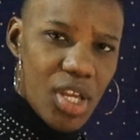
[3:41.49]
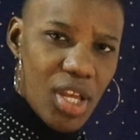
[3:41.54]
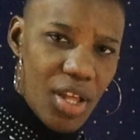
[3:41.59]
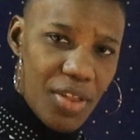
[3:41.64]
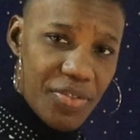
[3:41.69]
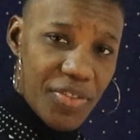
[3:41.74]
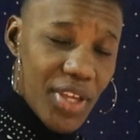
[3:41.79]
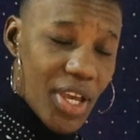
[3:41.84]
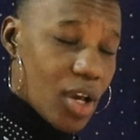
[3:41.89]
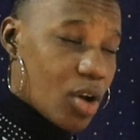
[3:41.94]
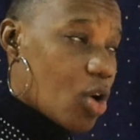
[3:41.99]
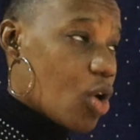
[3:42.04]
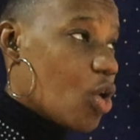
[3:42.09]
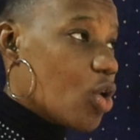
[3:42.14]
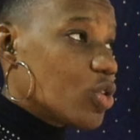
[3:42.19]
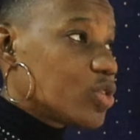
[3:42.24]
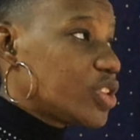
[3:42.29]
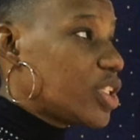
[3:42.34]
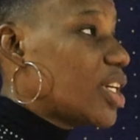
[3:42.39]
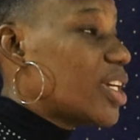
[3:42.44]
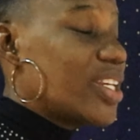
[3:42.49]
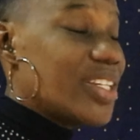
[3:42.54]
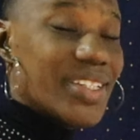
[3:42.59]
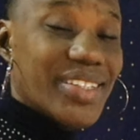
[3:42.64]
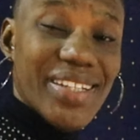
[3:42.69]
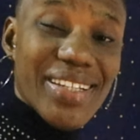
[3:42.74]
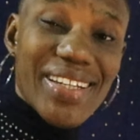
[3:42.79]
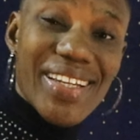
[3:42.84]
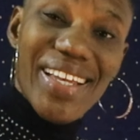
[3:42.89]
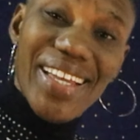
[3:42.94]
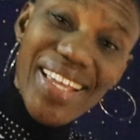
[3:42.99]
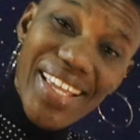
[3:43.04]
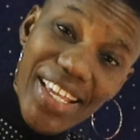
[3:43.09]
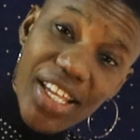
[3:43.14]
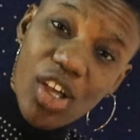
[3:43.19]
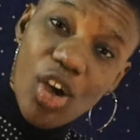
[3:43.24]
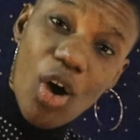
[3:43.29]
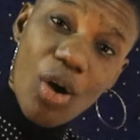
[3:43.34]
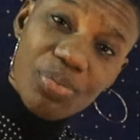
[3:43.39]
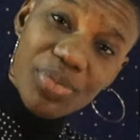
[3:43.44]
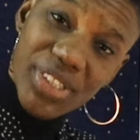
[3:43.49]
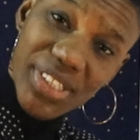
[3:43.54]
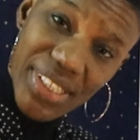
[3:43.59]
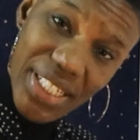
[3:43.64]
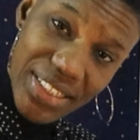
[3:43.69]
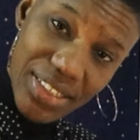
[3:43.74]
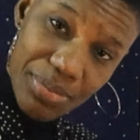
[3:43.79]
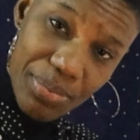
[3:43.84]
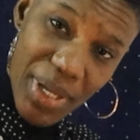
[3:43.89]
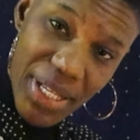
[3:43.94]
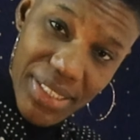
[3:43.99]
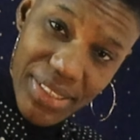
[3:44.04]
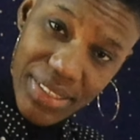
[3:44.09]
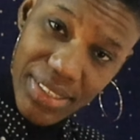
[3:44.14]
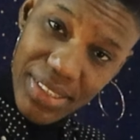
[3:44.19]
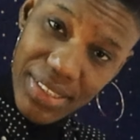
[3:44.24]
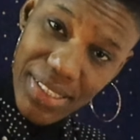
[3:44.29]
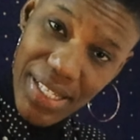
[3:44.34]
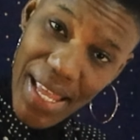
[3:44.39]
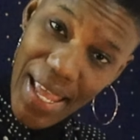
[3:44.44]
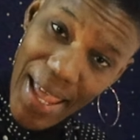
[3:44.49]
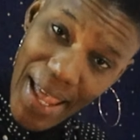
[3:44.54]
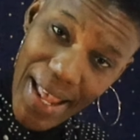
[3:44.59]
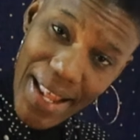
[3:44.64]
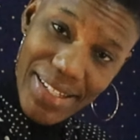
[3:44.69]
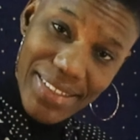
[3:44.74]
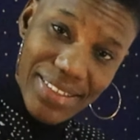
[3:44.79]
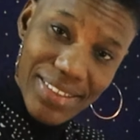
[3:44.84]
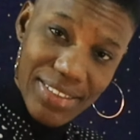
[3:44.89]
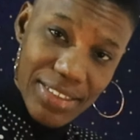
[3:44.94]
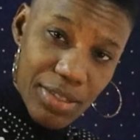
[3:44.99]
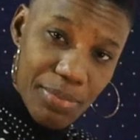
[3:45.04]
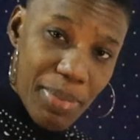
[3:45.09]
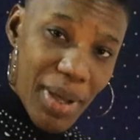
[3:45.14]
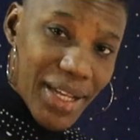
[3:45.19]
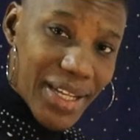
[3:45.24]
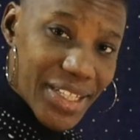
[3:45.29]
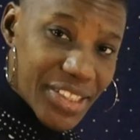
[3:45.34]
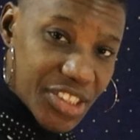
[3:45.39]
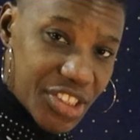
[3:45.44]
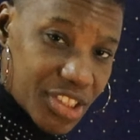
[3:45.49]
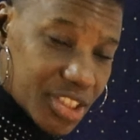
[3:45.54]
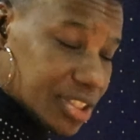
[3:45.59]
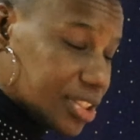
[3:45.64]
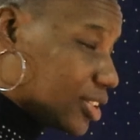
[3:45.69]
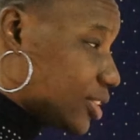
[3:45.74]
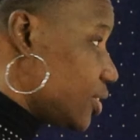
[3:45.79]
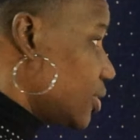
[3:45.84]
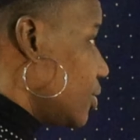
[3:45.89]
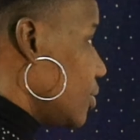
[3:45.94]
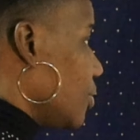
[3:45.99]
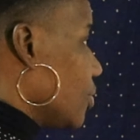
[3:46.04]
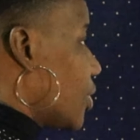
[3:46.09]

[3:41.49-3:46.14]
and they are called the income statement and the balance sheet.